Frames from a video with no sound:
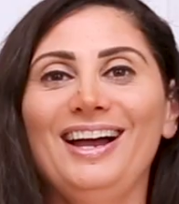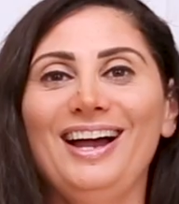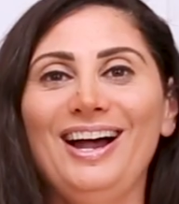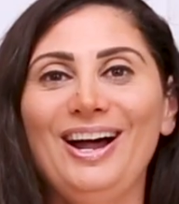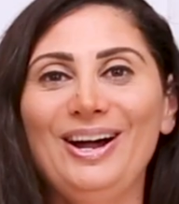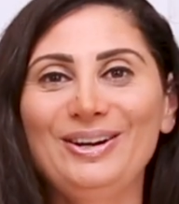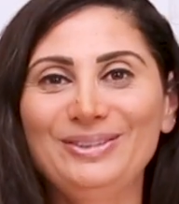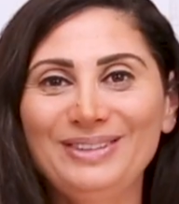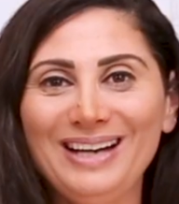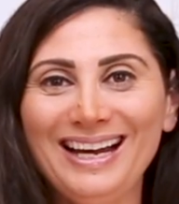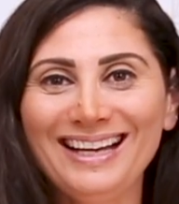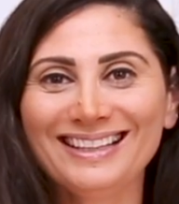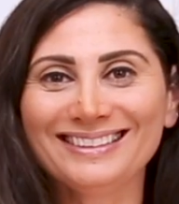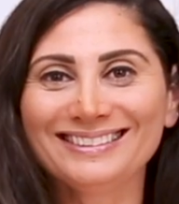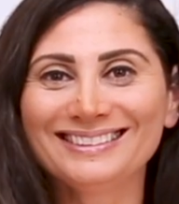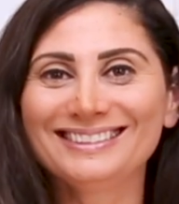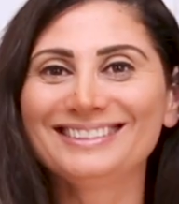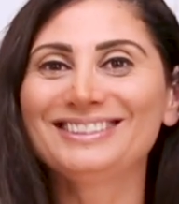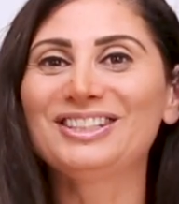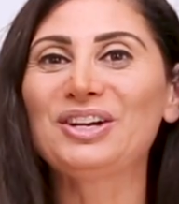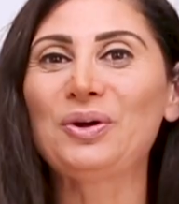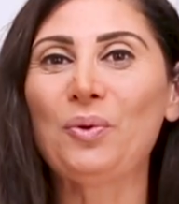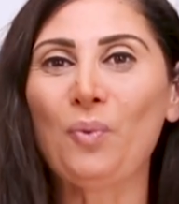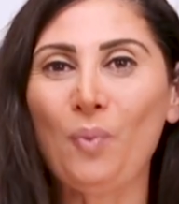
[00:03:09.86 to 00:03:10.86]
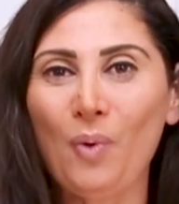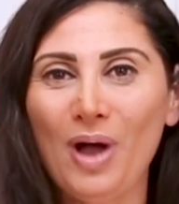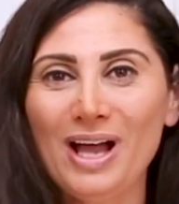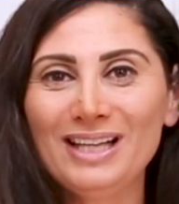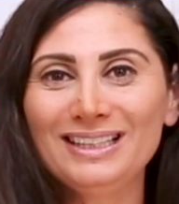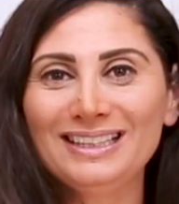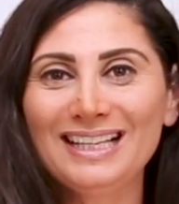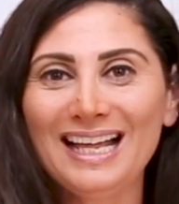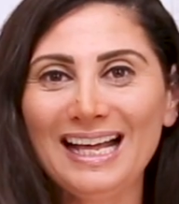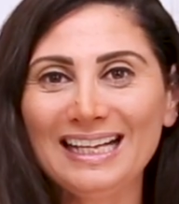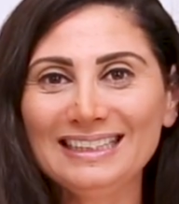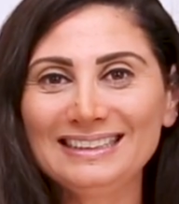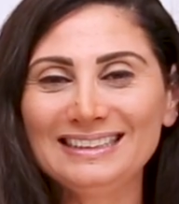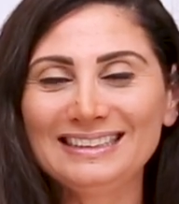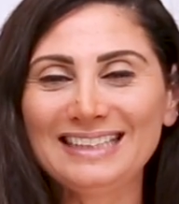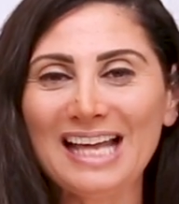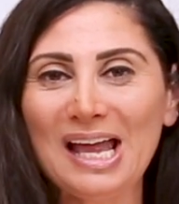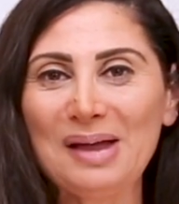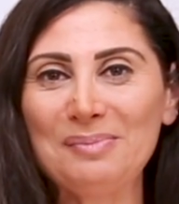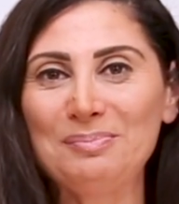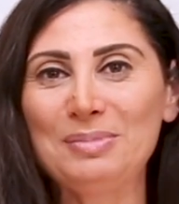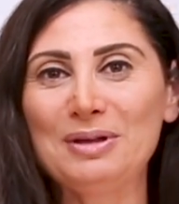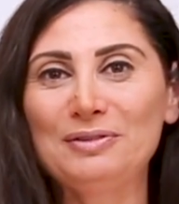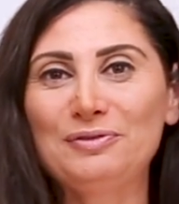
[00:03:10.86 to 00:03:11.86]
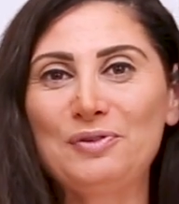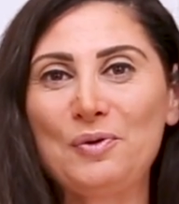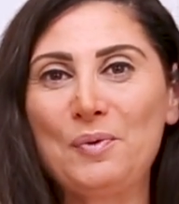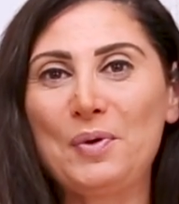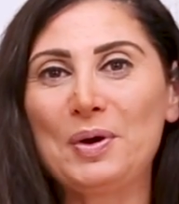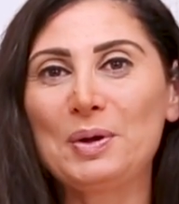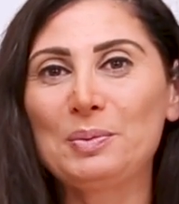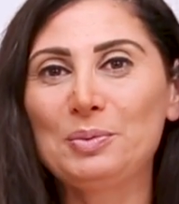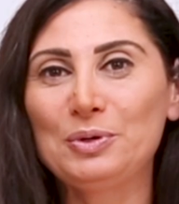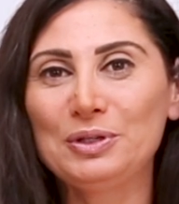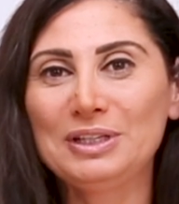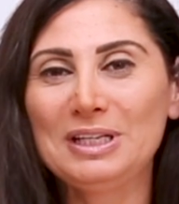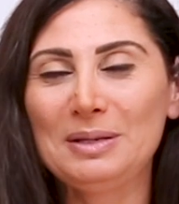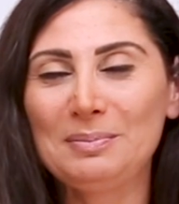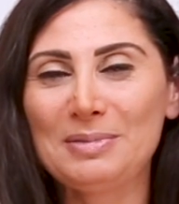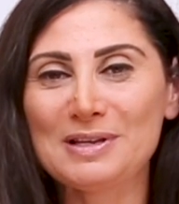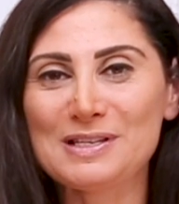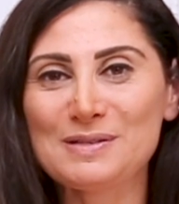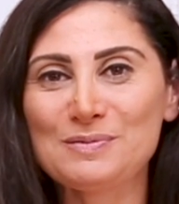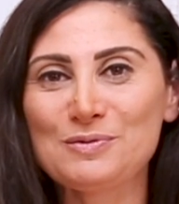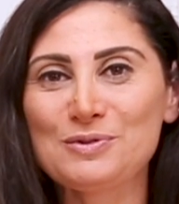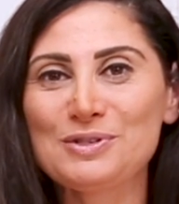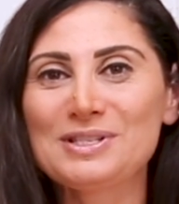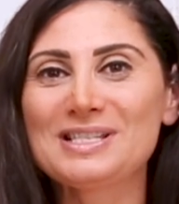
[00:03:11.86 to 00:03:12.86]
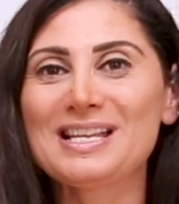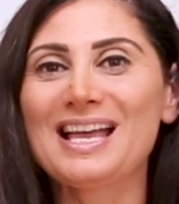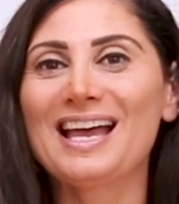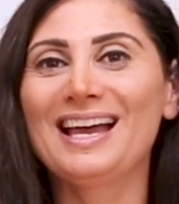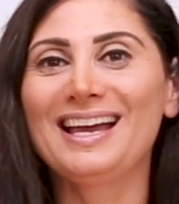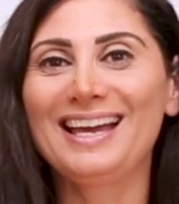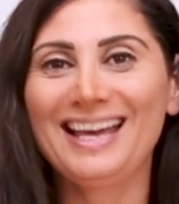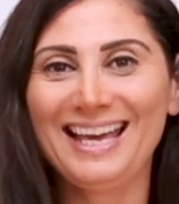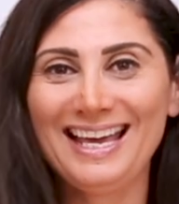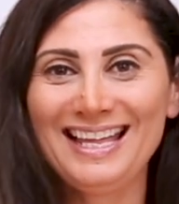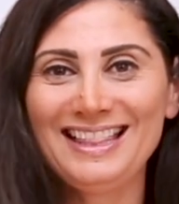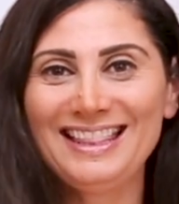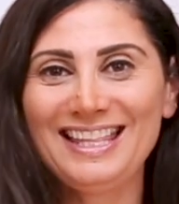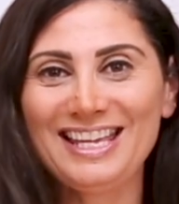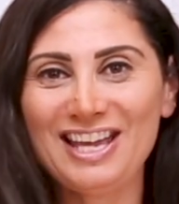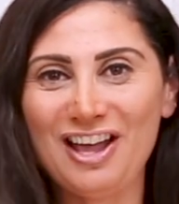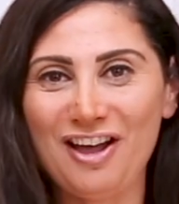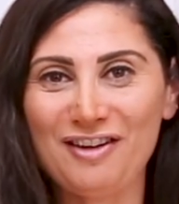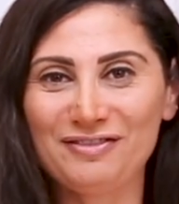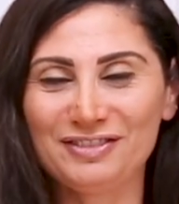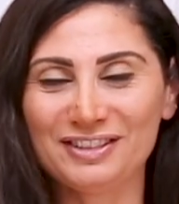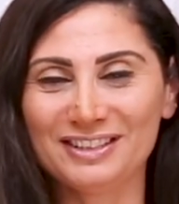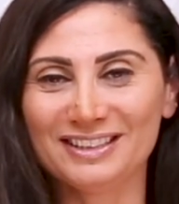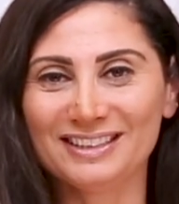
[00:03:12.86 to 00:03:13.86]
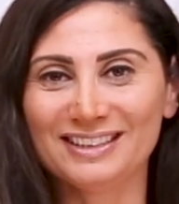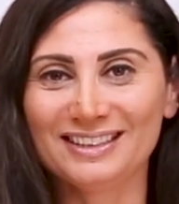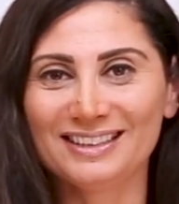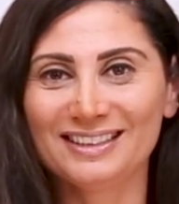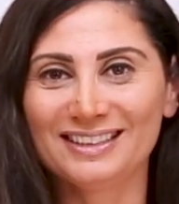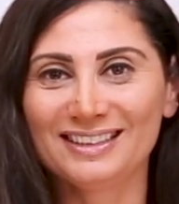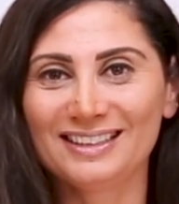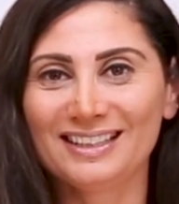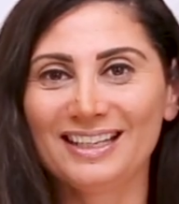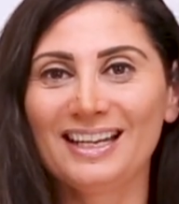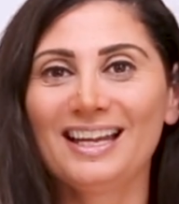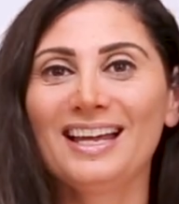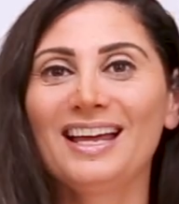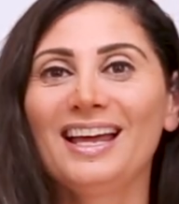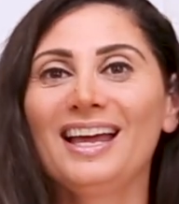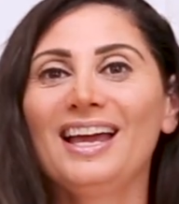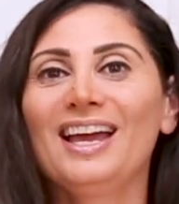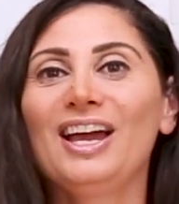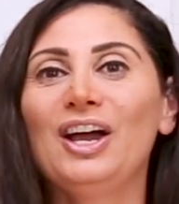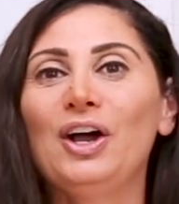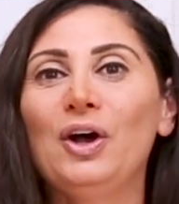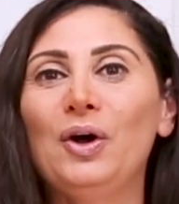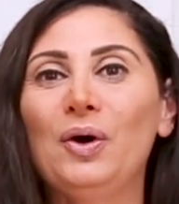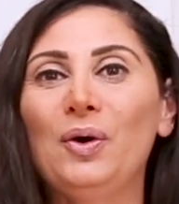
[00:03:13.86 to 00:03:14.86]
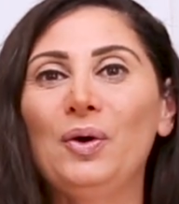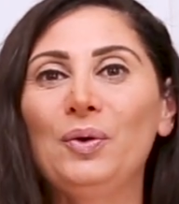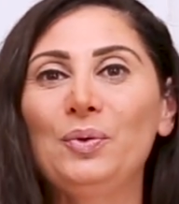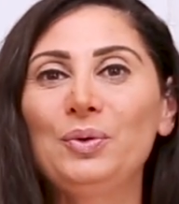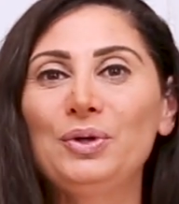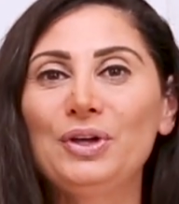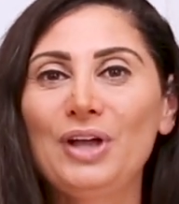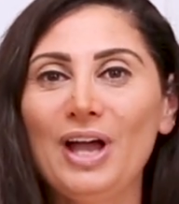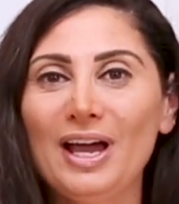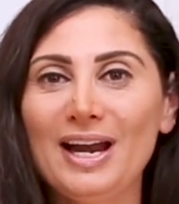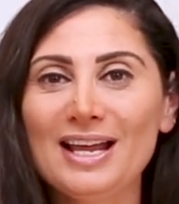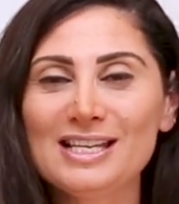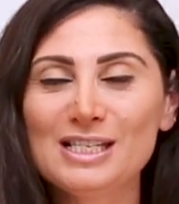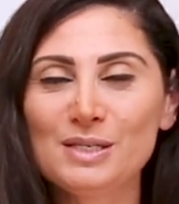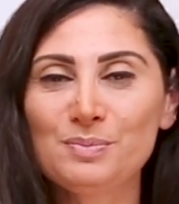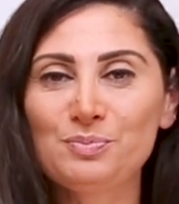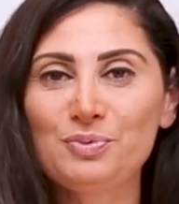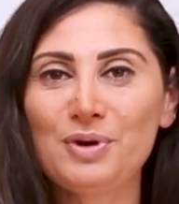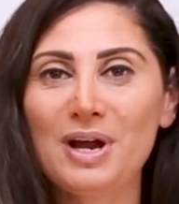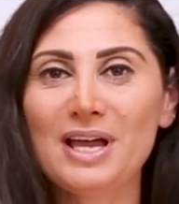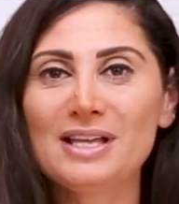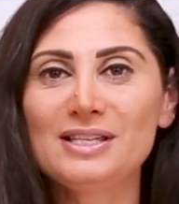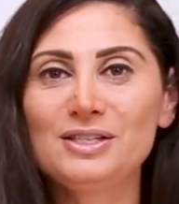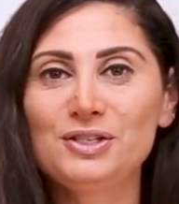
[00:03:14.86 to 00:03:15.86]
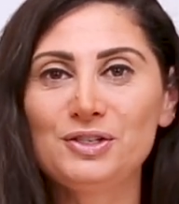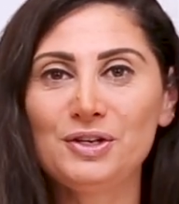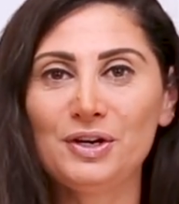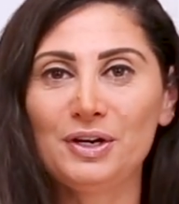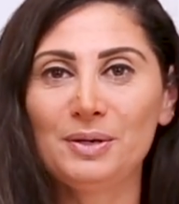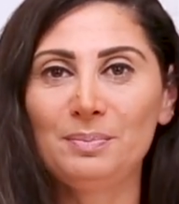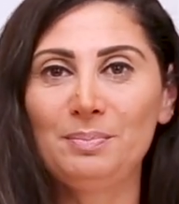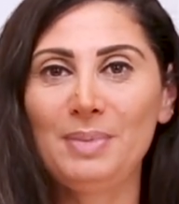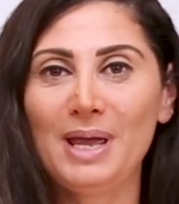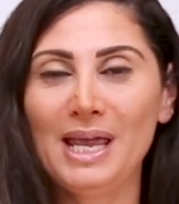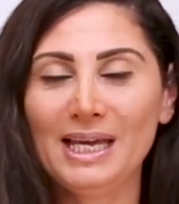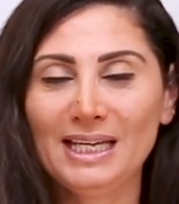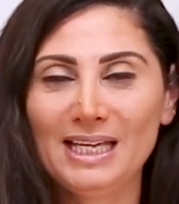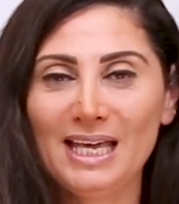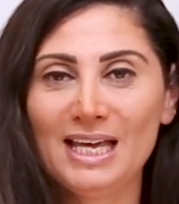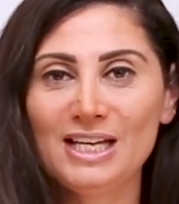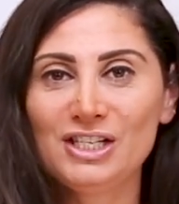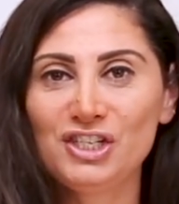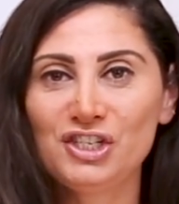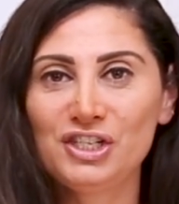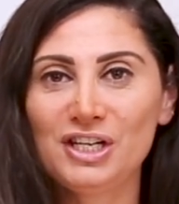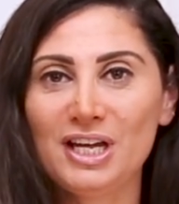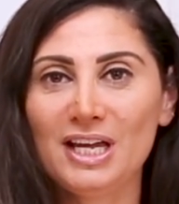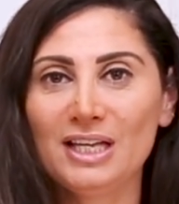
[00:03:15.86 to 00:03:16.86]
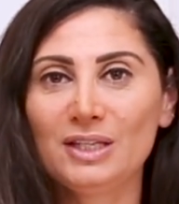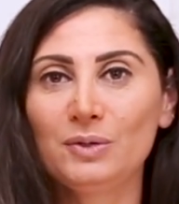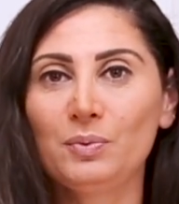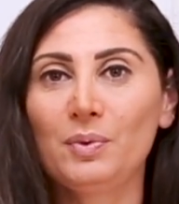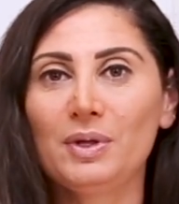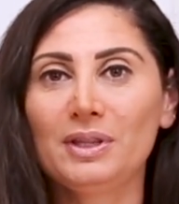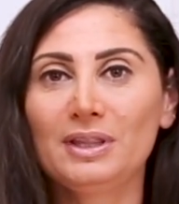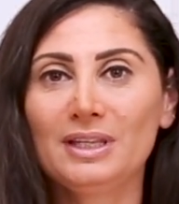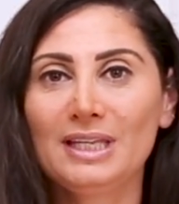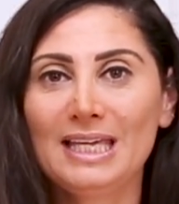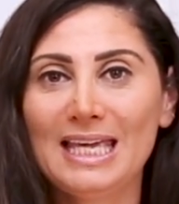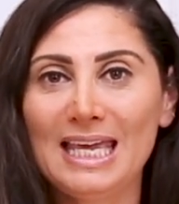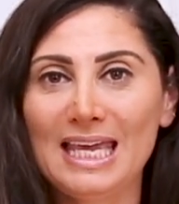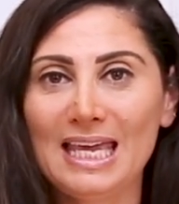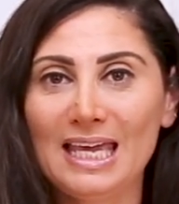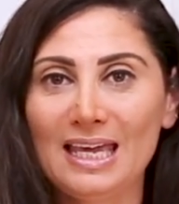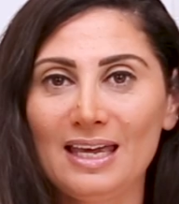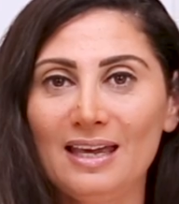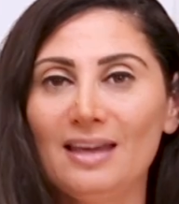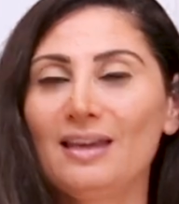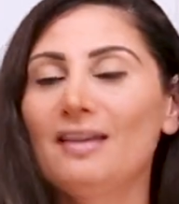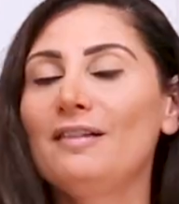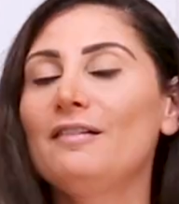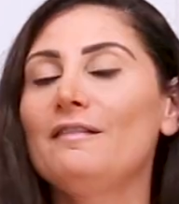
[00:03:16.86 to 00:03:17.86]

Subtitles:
Alright, one last step before we put the basboussa in the oven. You gotta spread your baking sheet with ghee